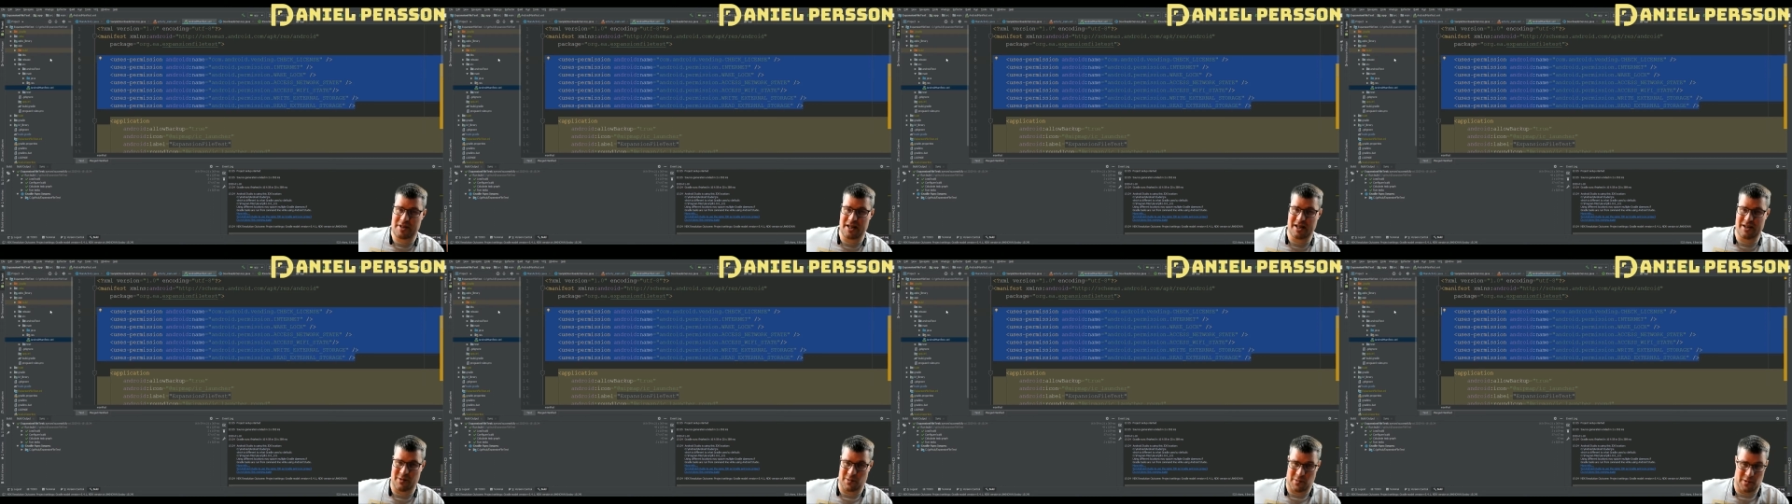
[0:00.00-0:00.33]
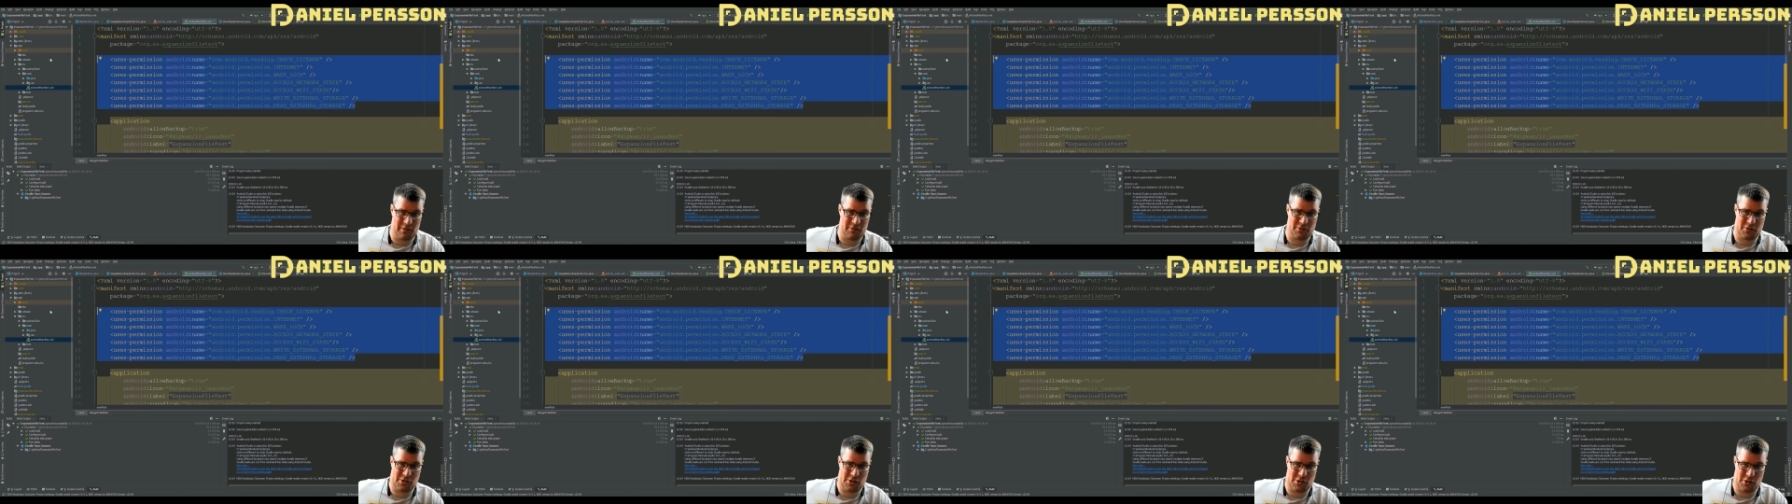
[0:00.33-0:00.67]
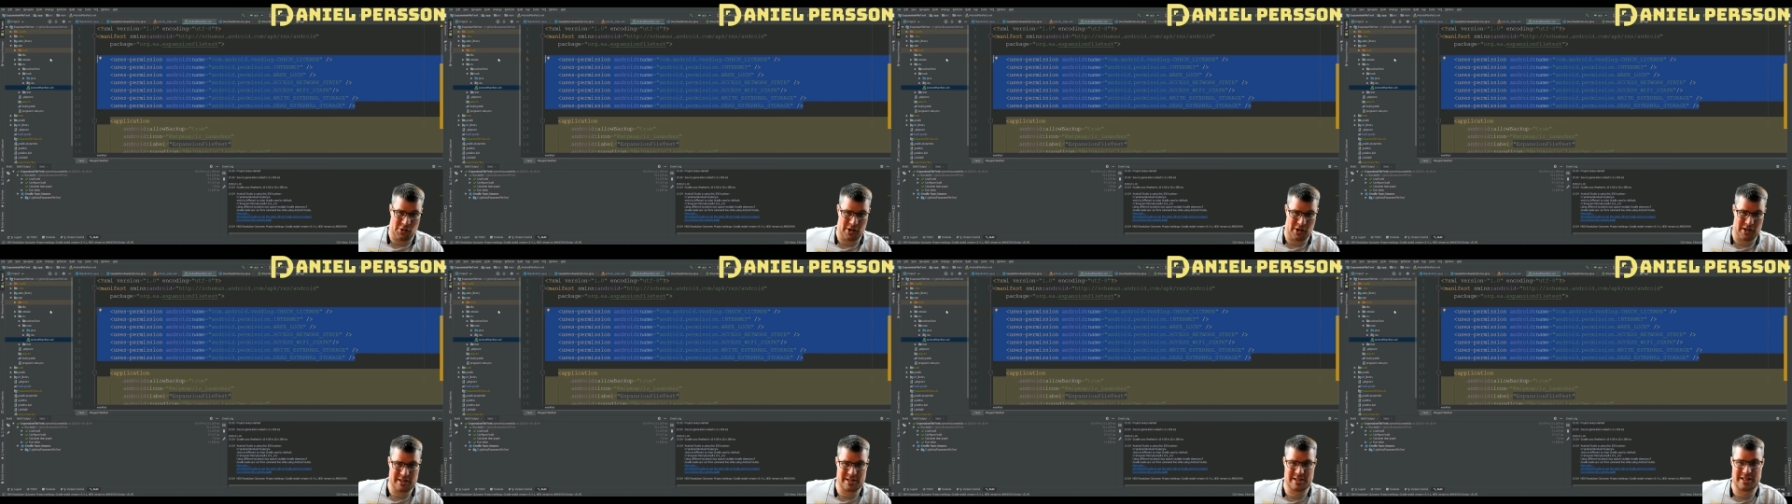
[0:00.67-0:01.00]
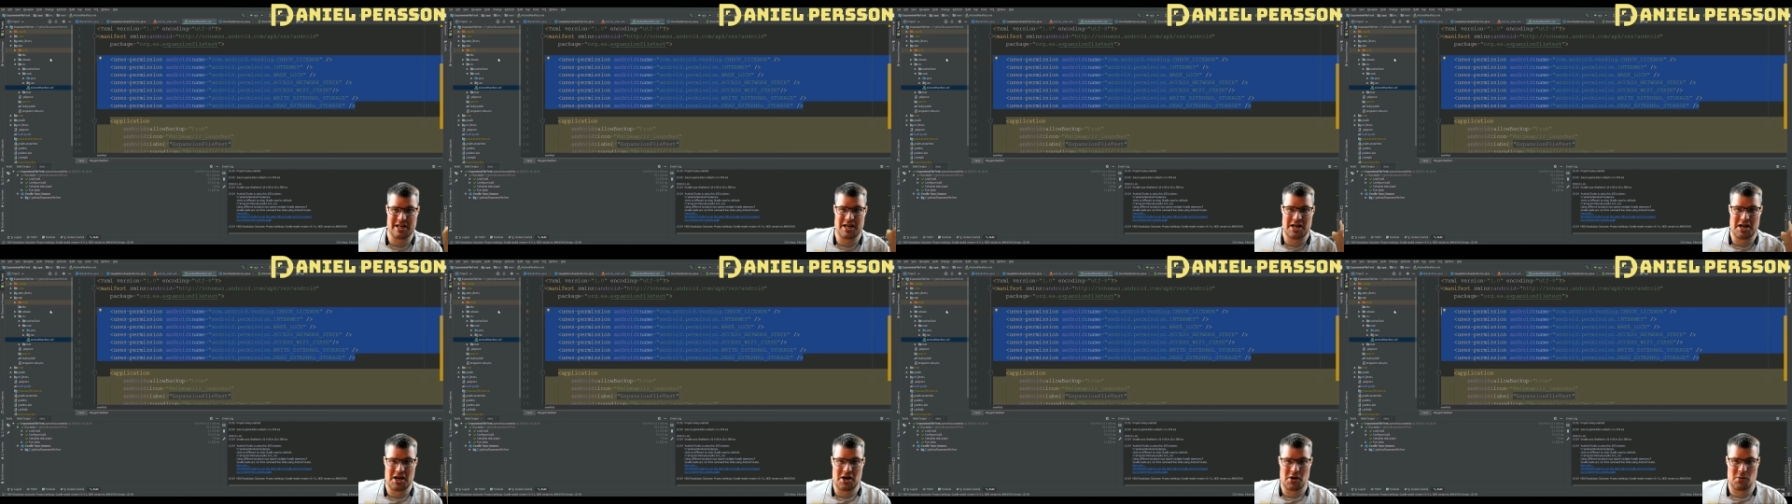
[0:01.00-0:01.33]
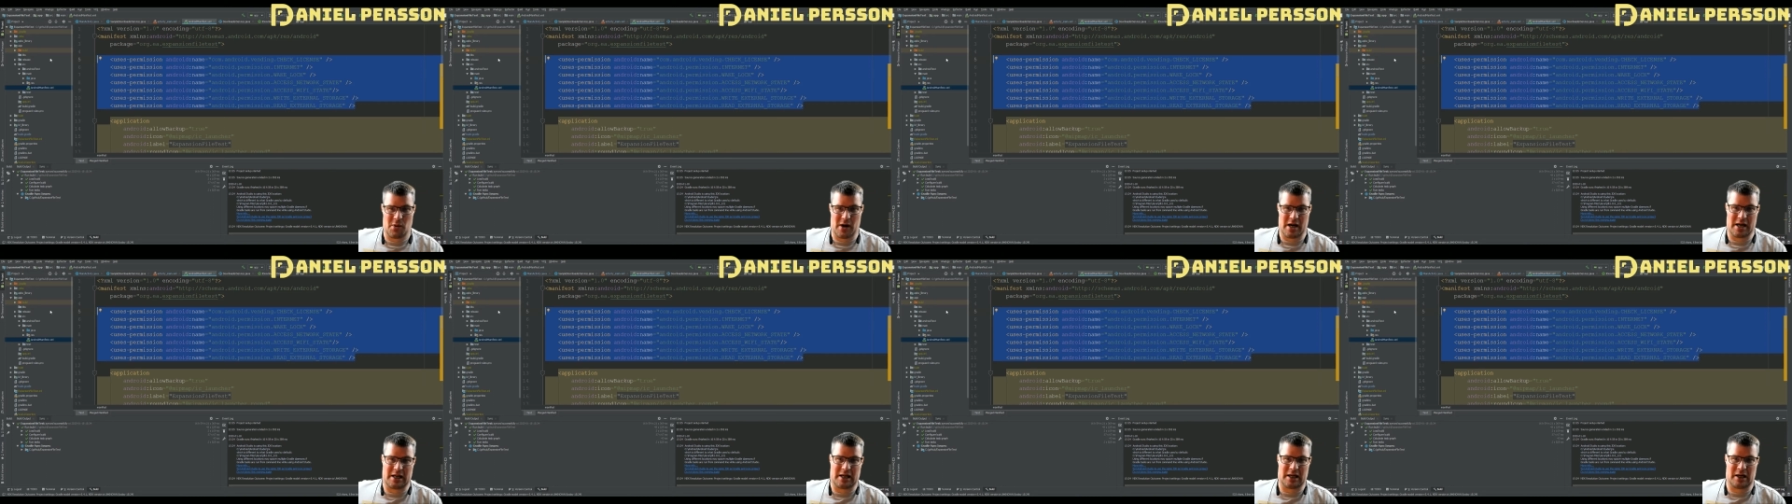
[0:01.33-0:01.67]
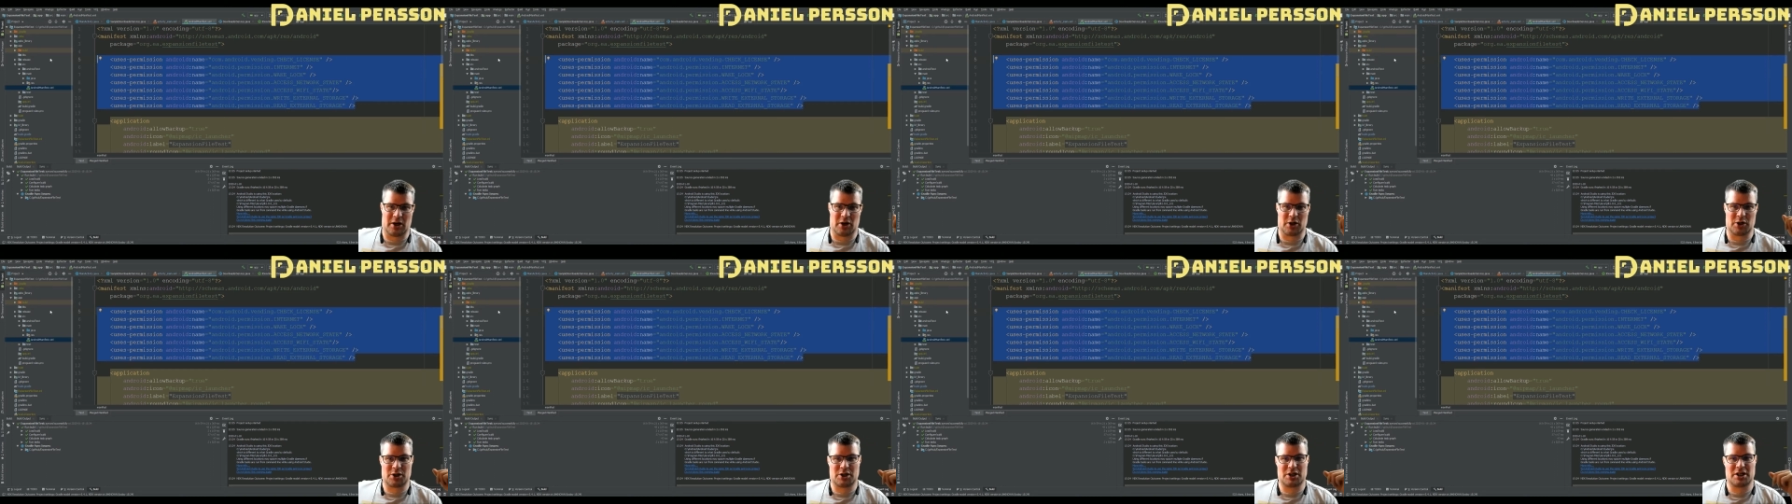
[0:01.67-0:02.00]
of course wake
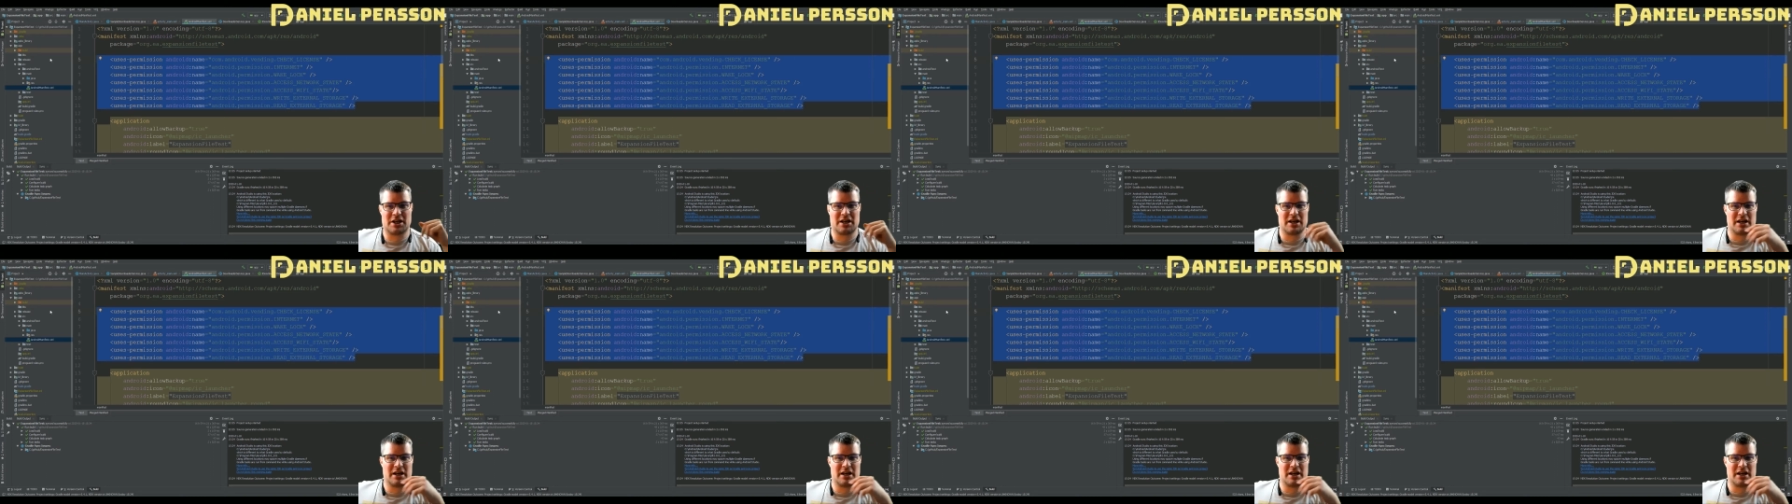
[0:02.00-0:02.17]
lock